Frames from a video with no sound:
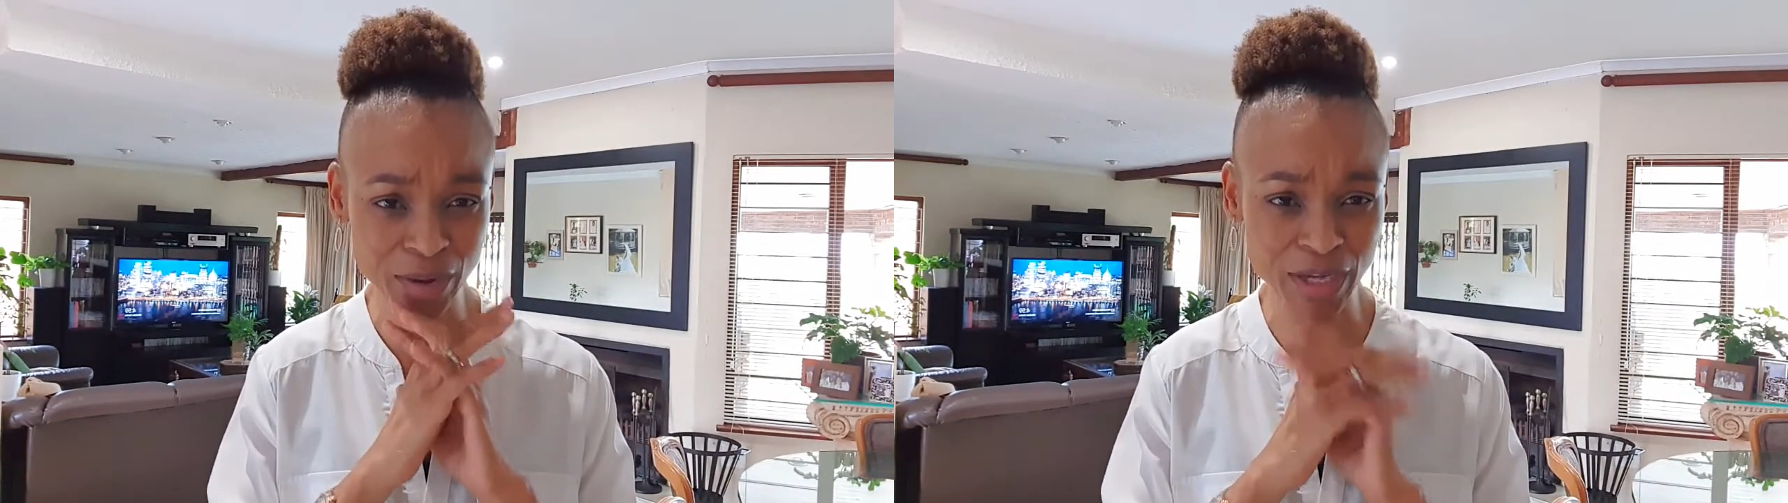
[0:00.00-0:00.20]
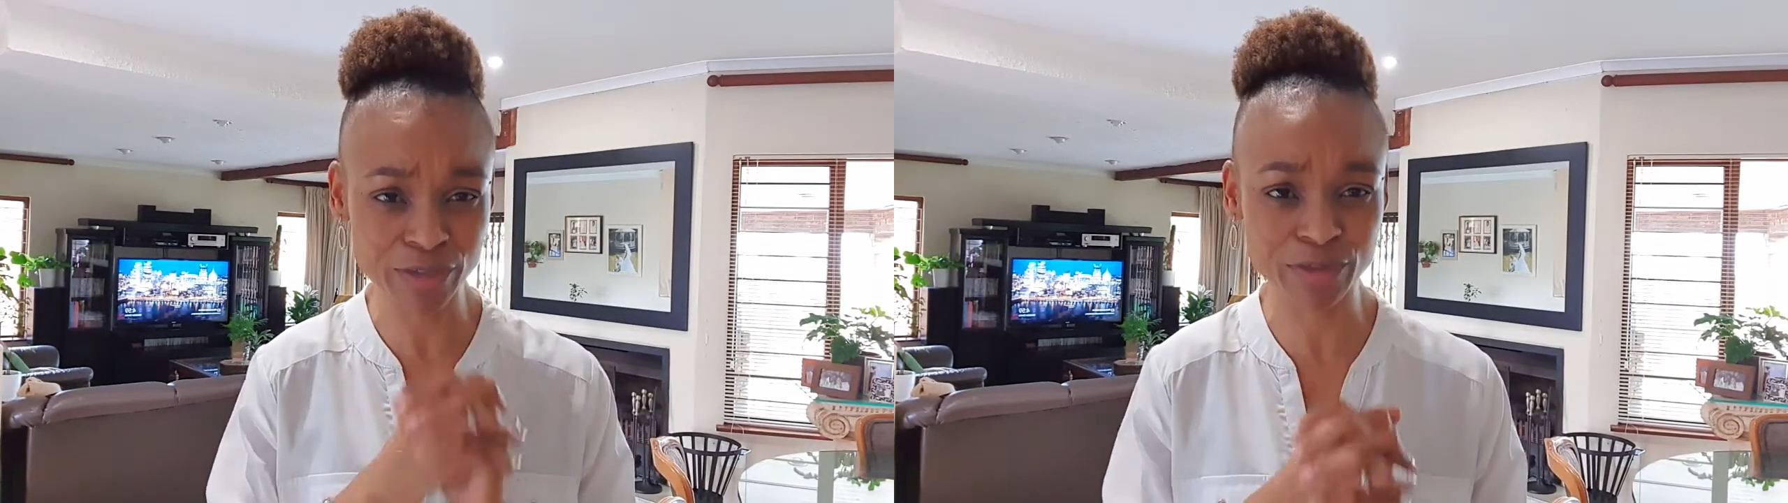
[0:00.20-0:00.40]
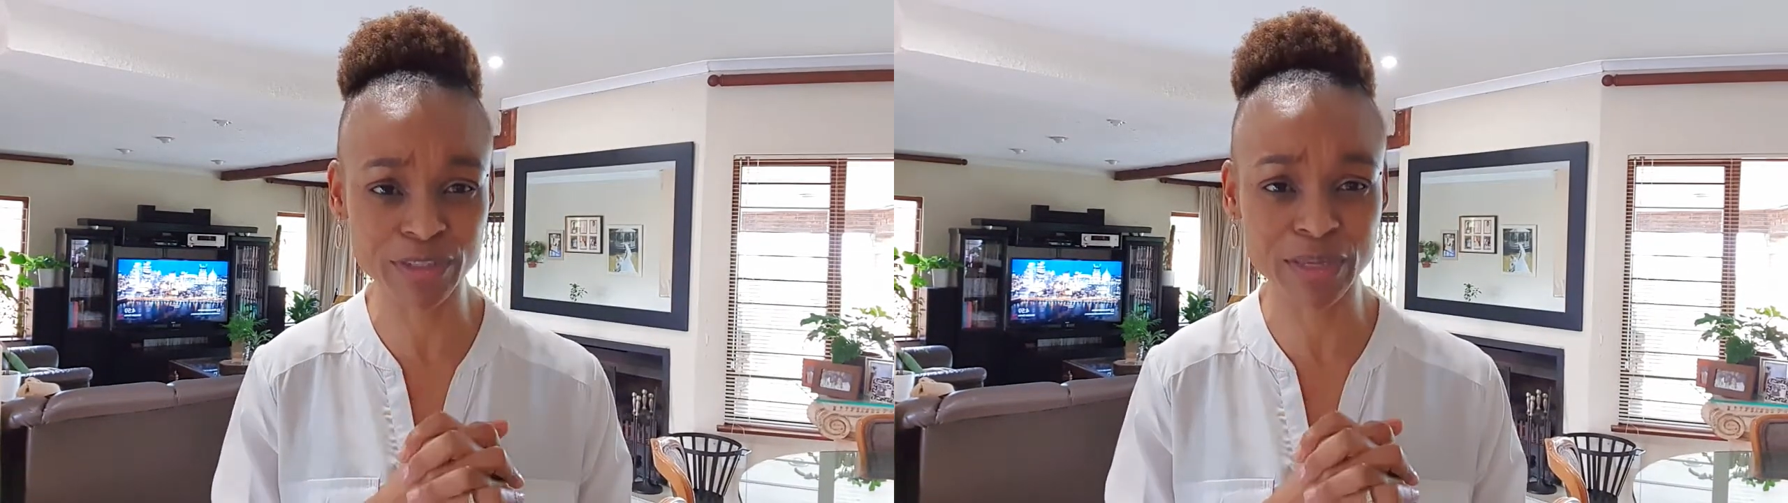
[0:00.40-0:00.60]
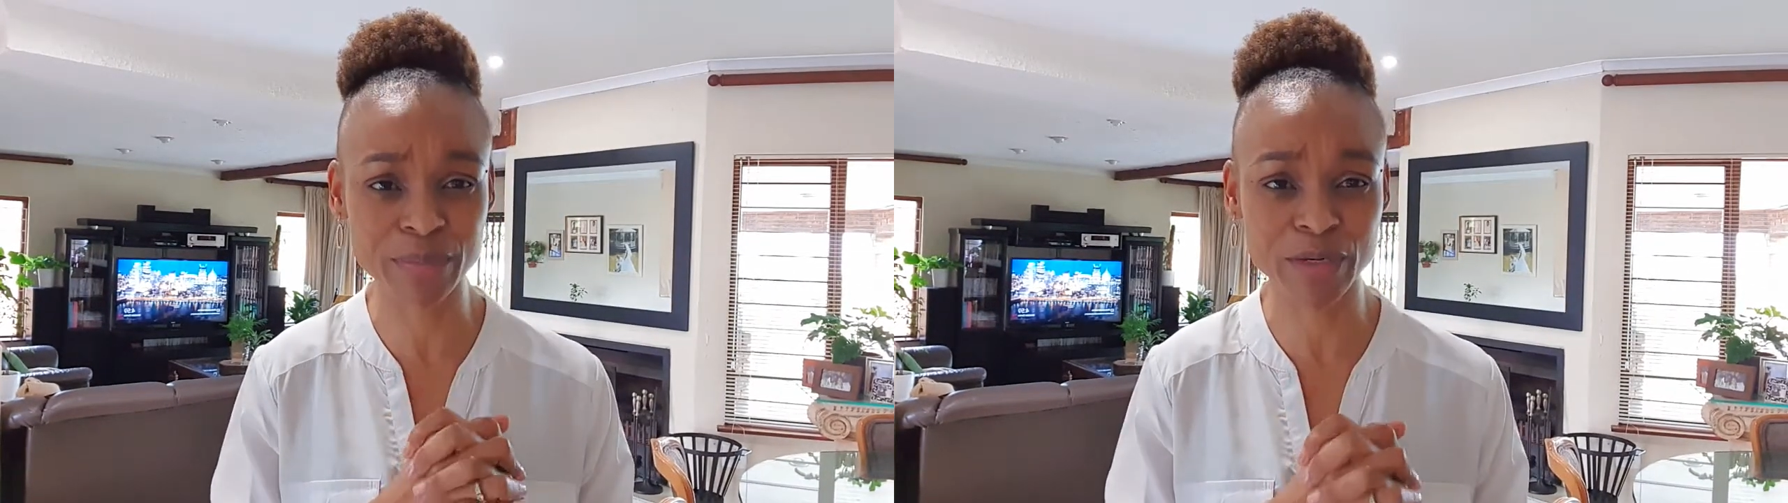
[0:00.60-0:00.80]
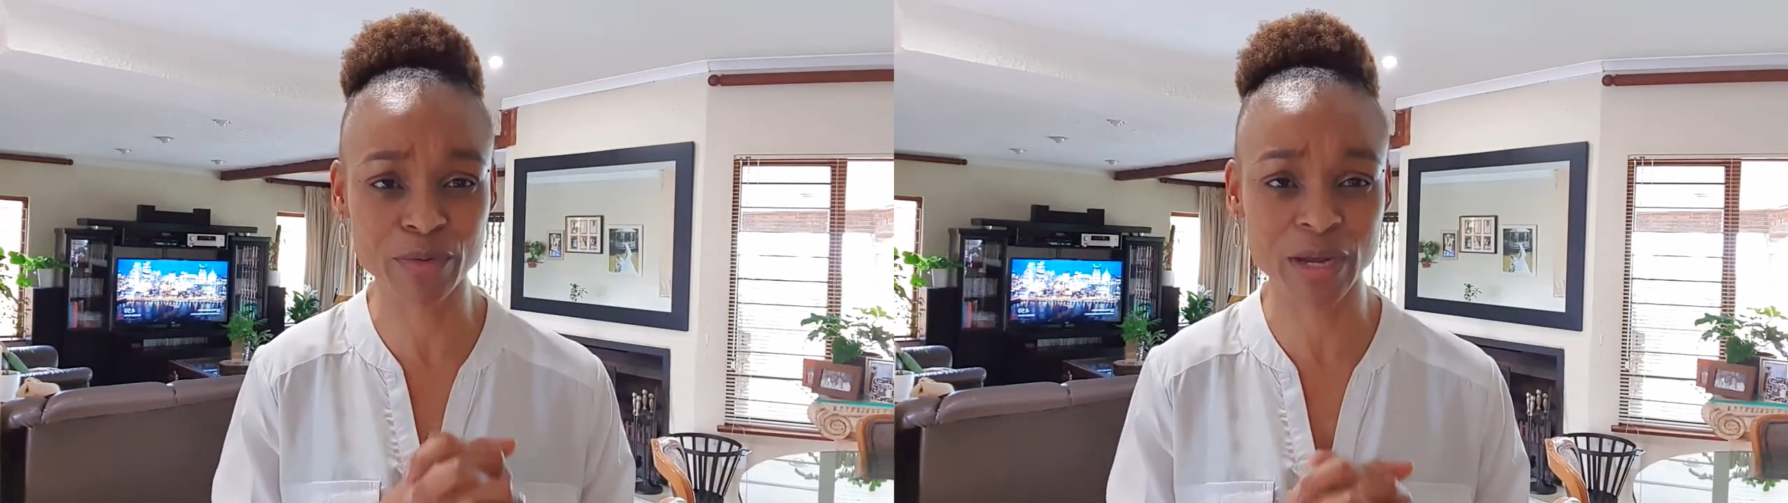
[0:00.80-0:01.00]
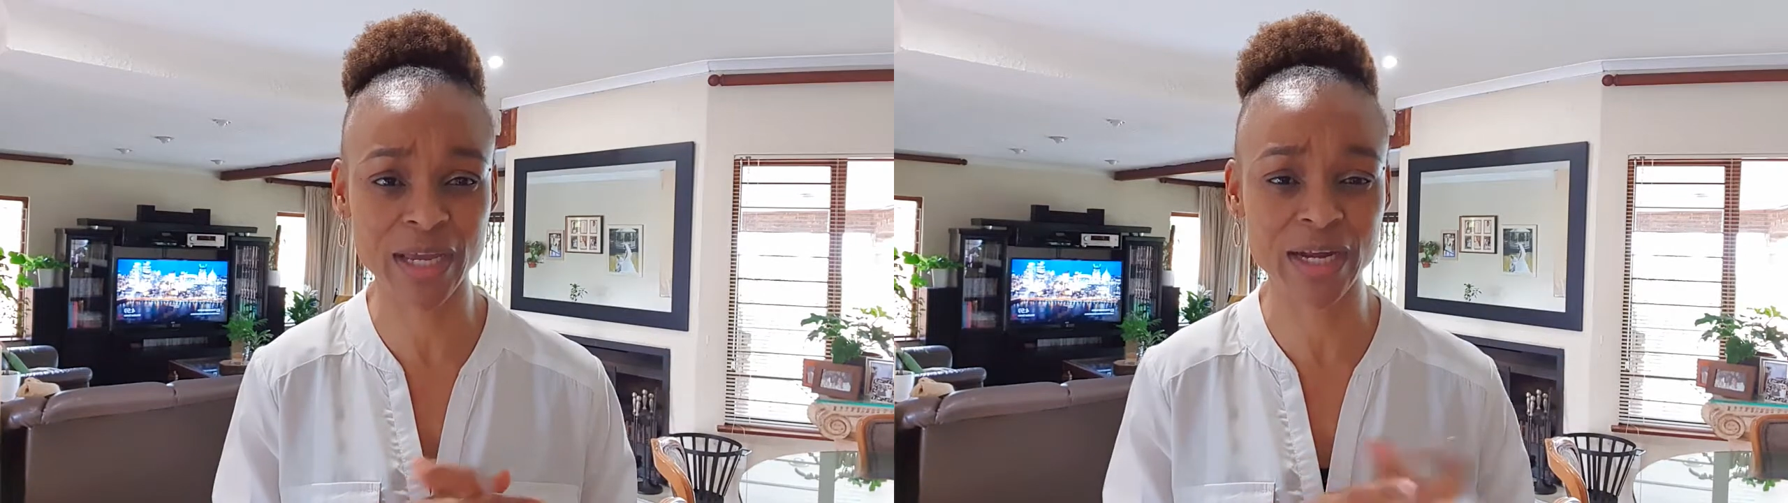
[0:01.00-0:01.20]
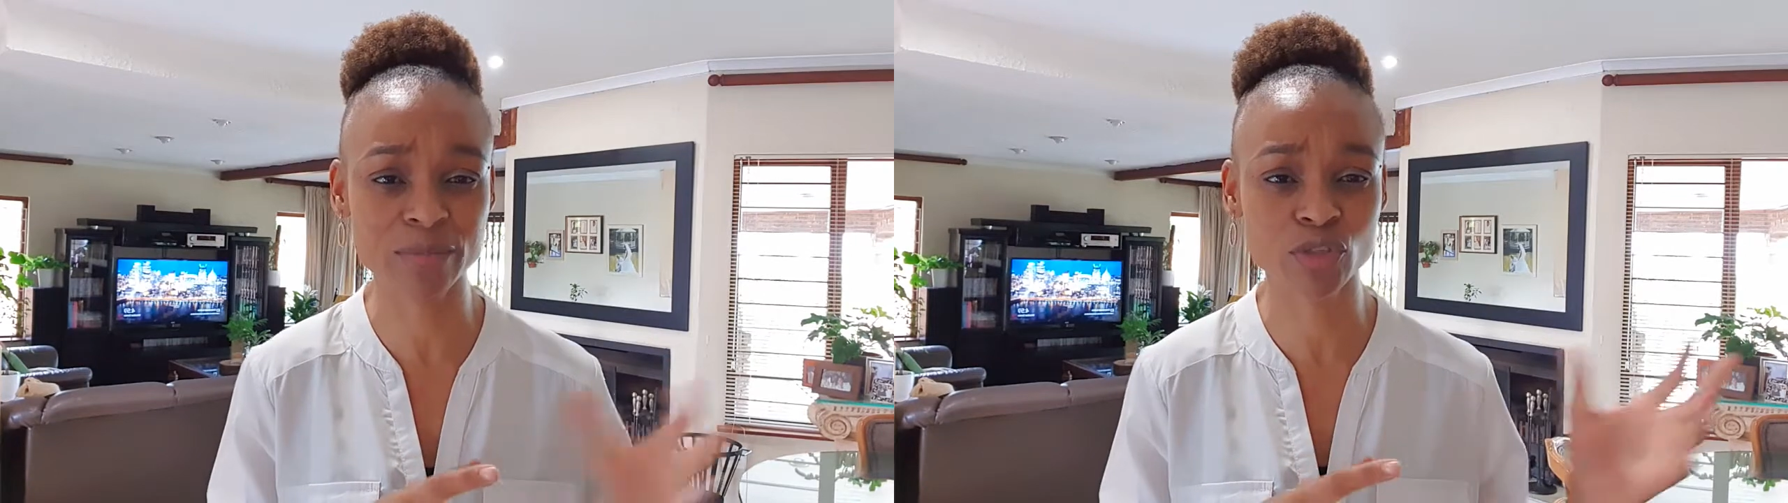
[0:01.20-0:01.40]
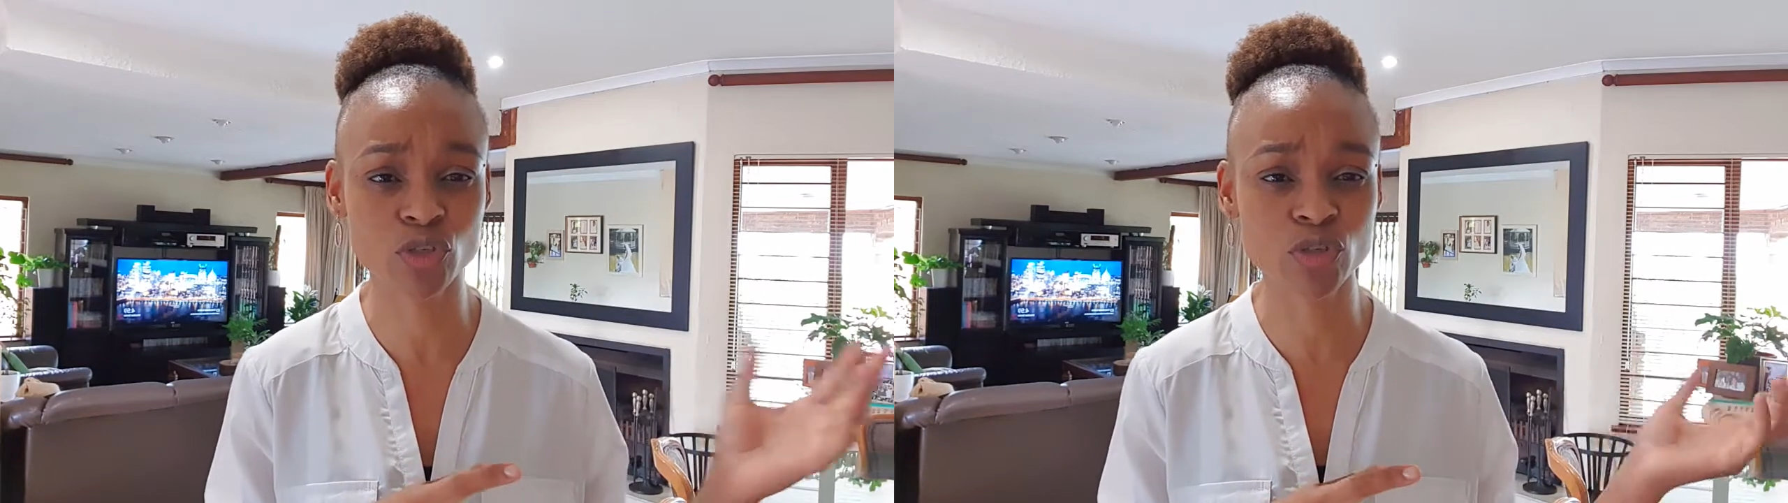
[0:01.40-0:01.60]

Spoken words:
use them and why. And I'm sure